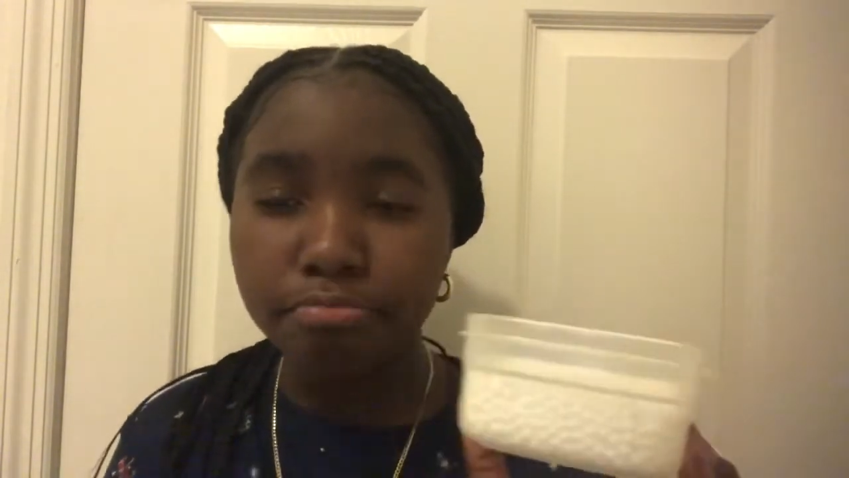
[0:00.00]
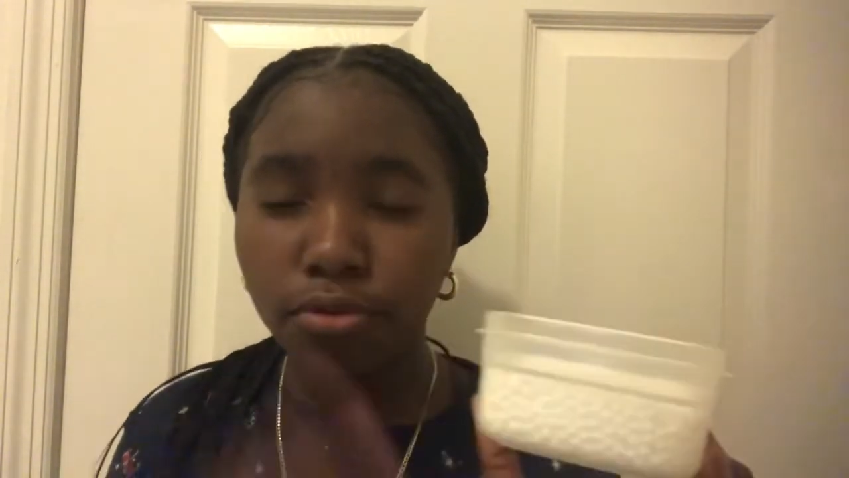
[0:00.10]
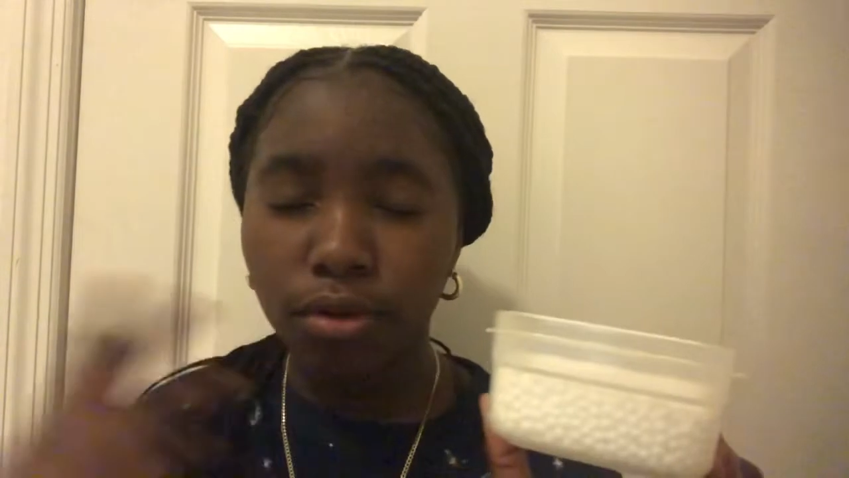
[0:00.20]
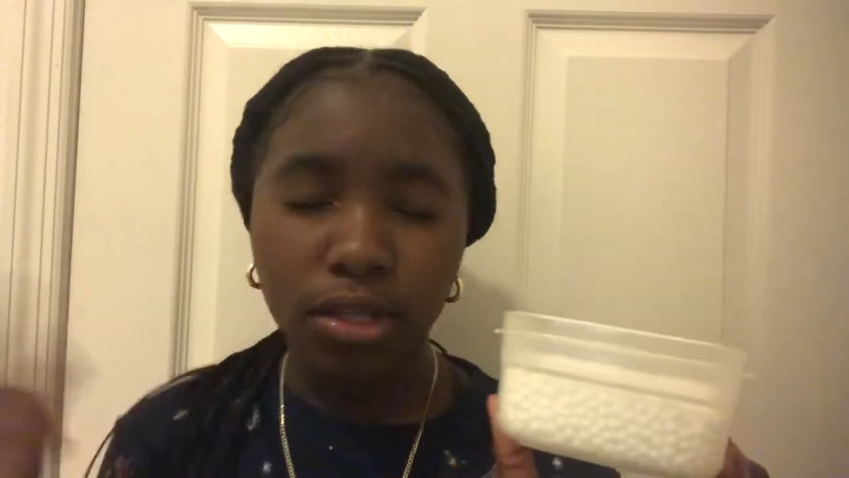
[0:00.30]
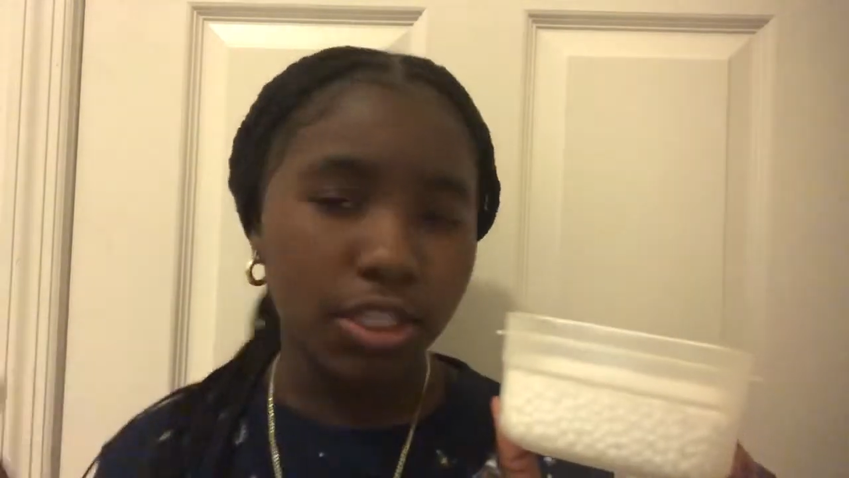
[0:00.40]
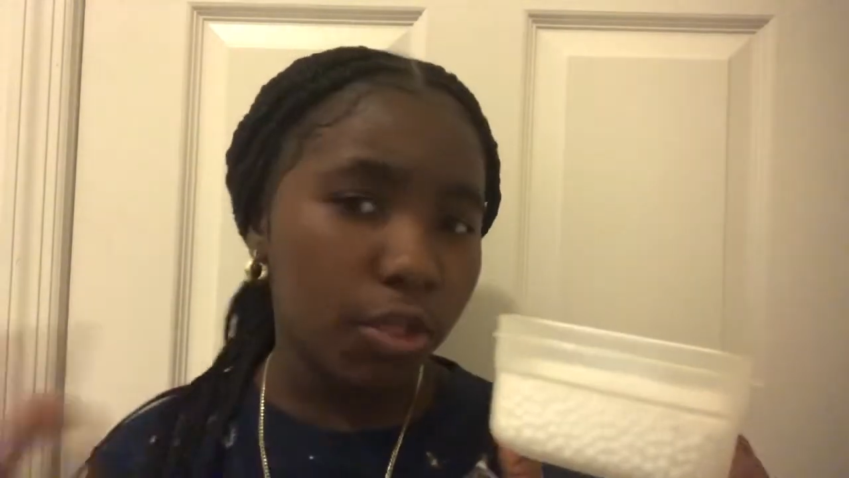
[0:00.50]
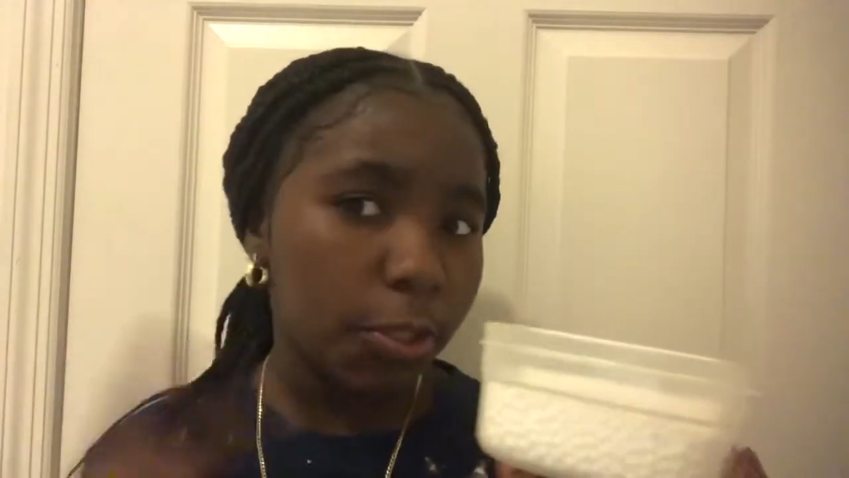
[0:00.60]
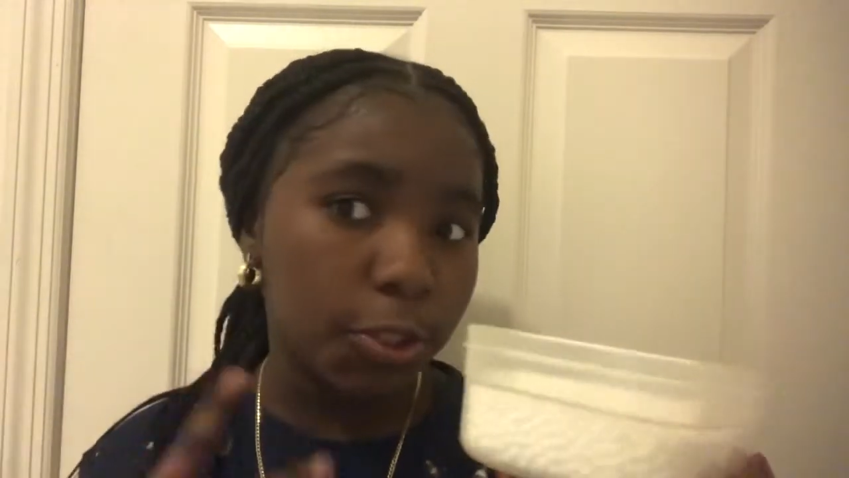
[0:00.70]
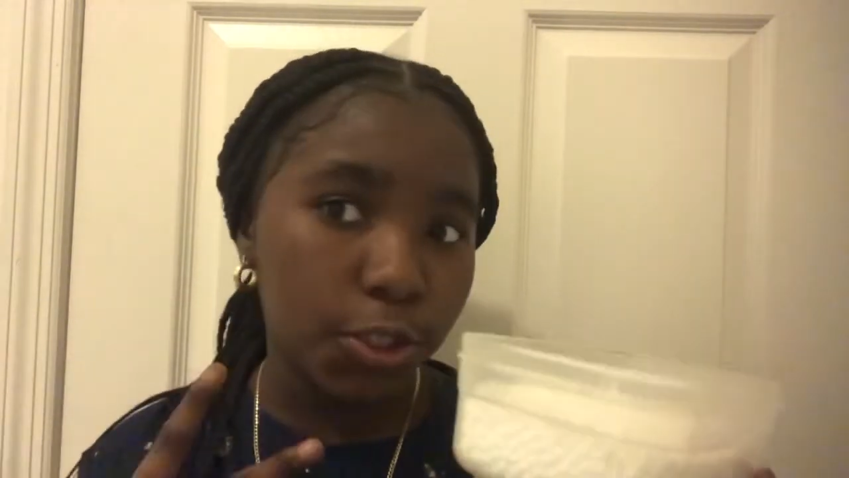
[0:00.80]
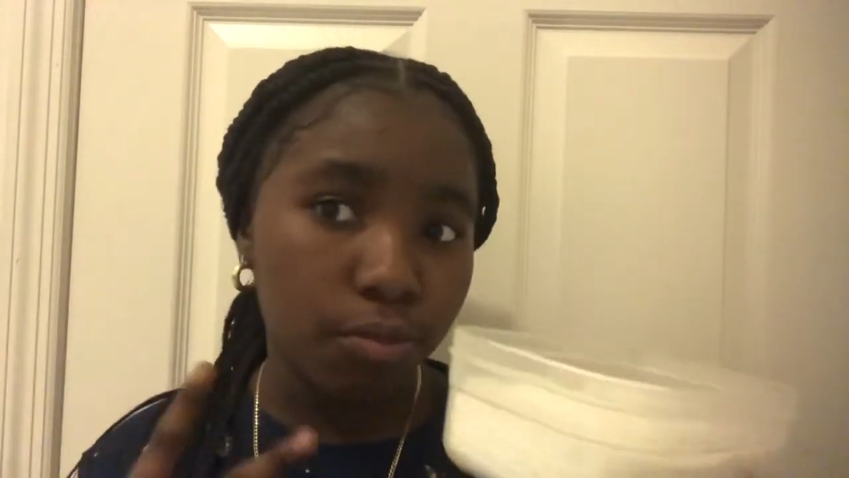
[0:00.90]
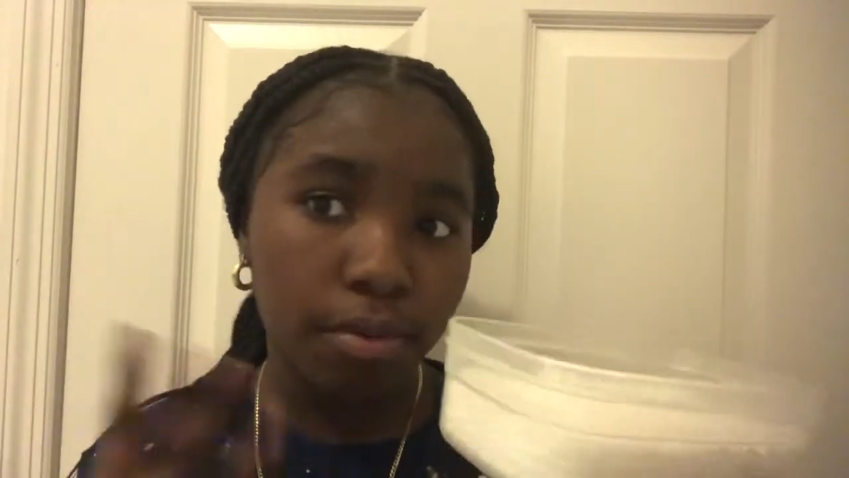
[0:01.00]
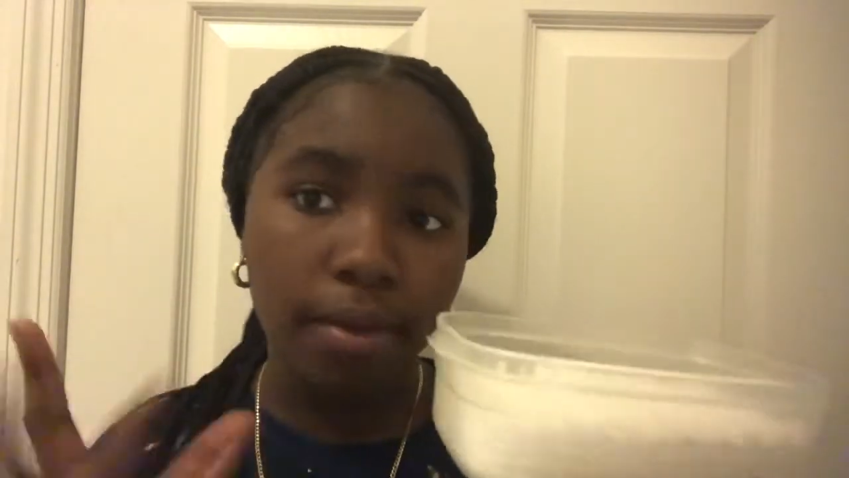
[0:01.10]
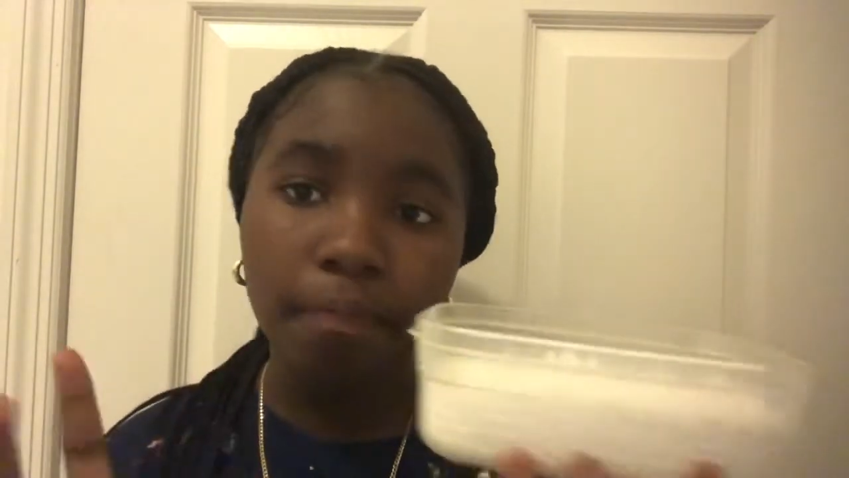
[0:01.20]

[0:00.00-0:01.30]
Well, it's only two, but